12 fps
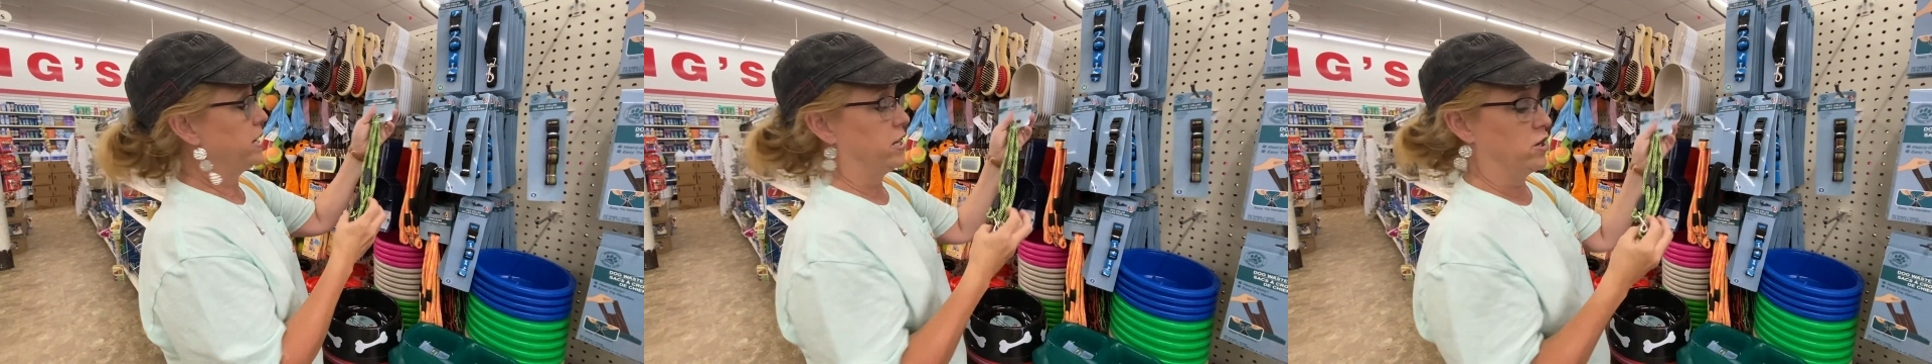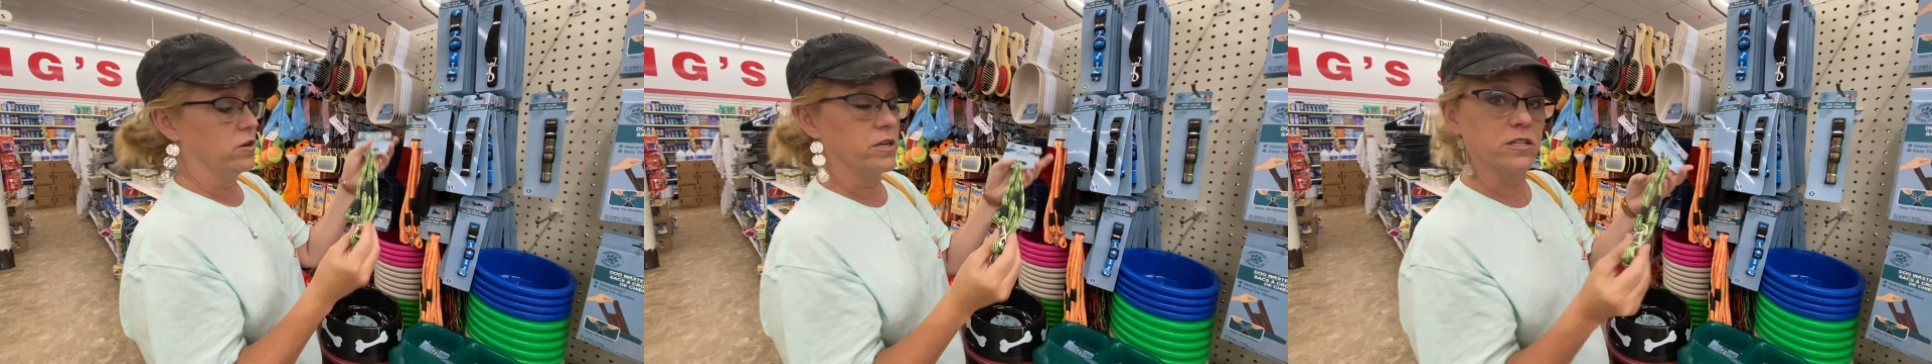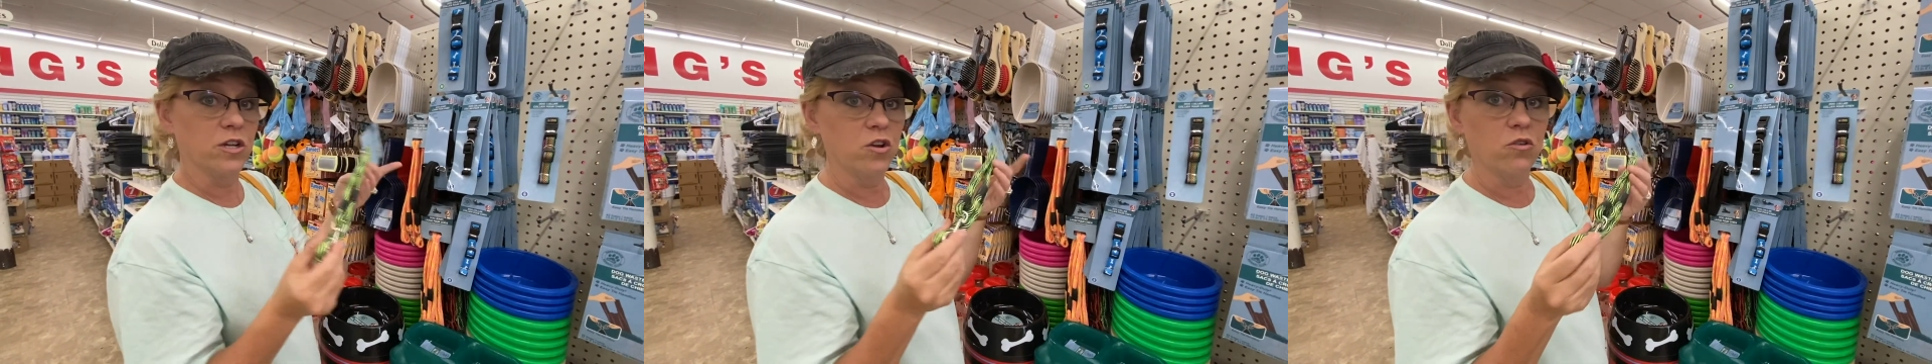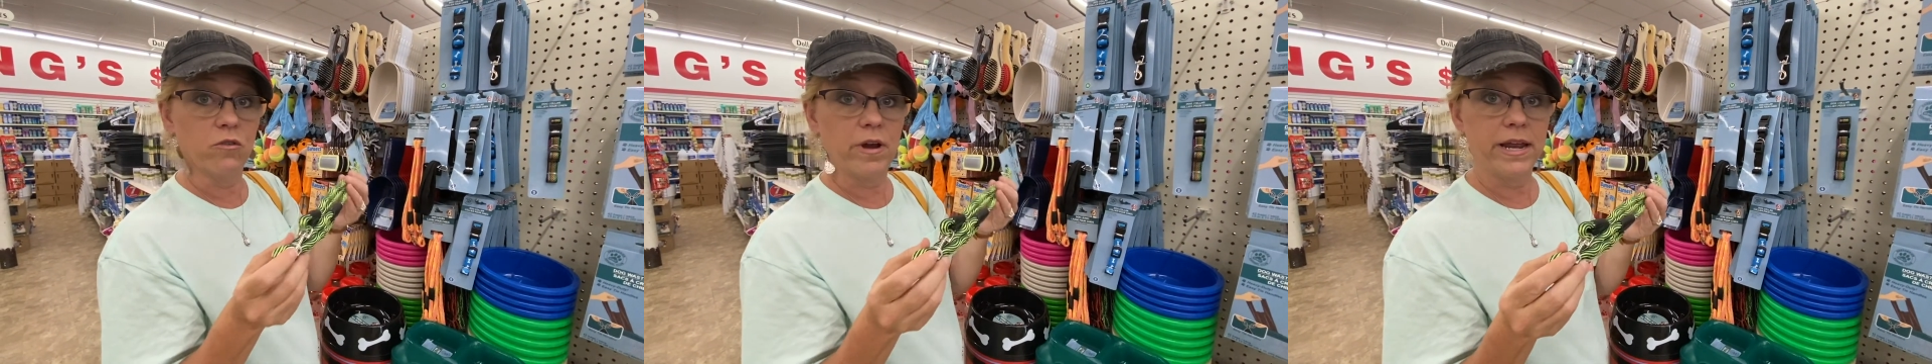here is a
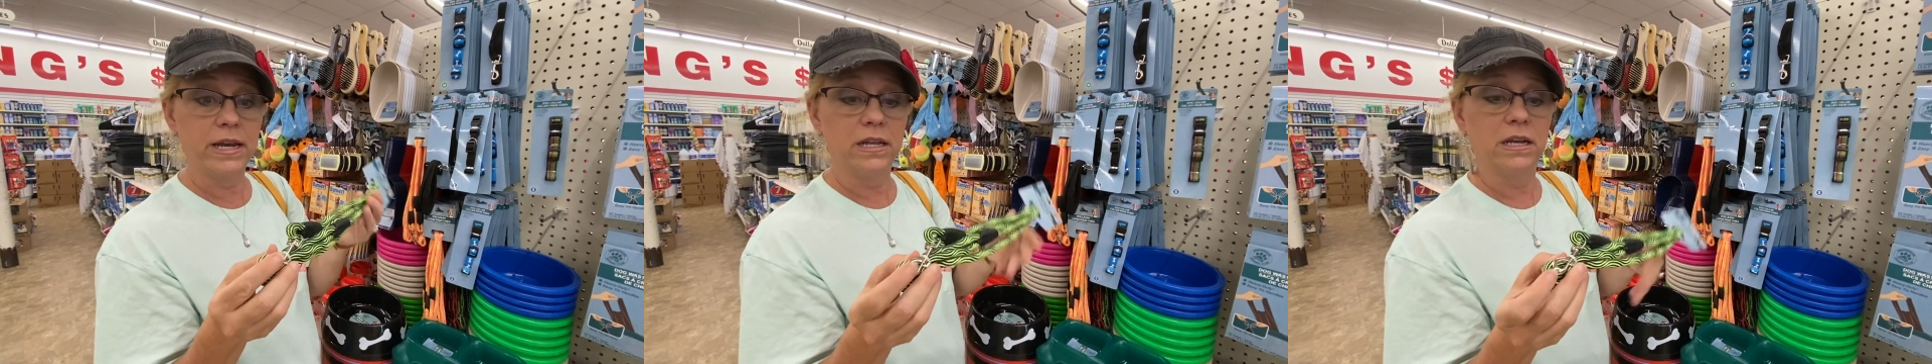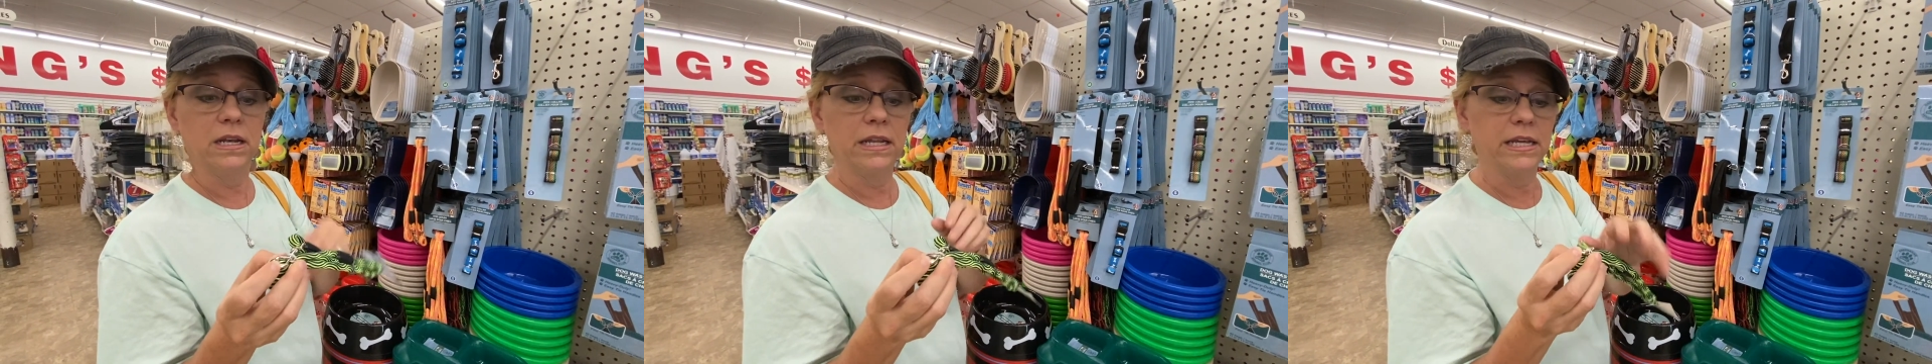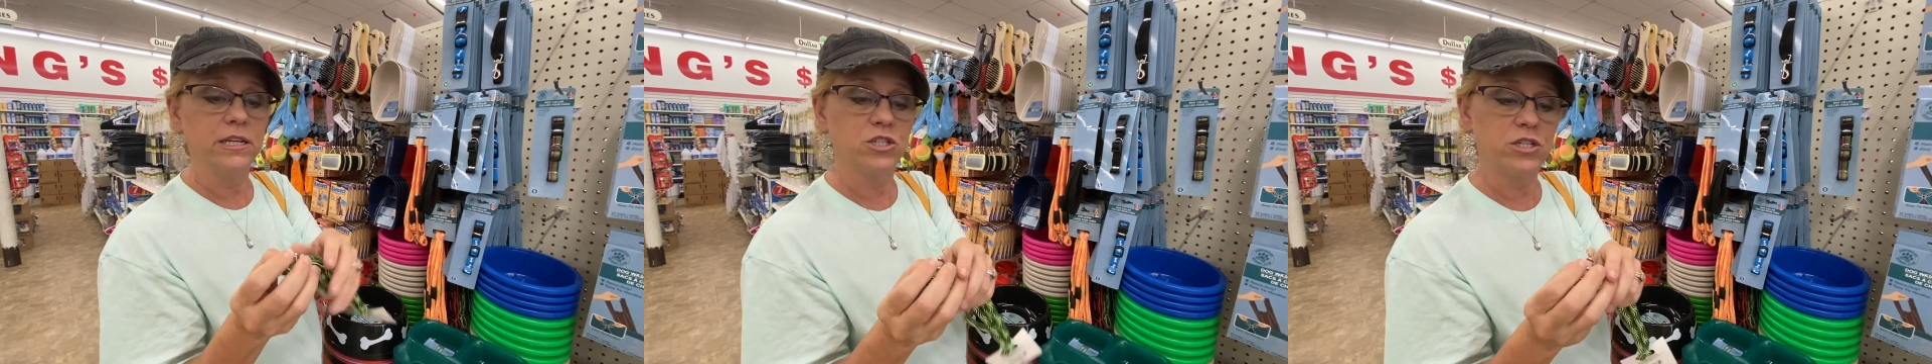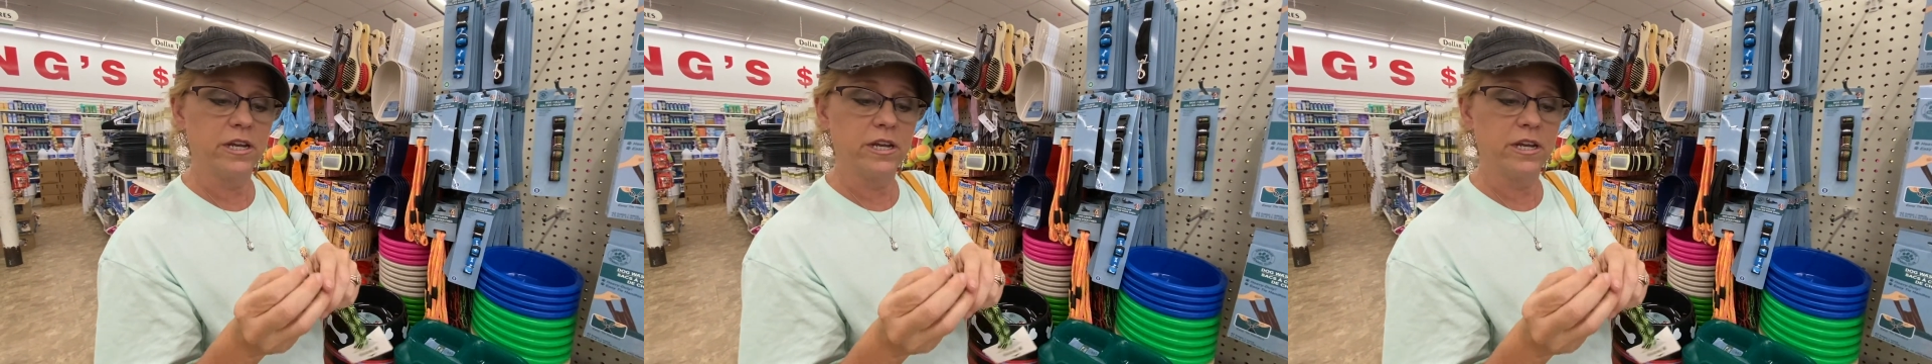great little leash.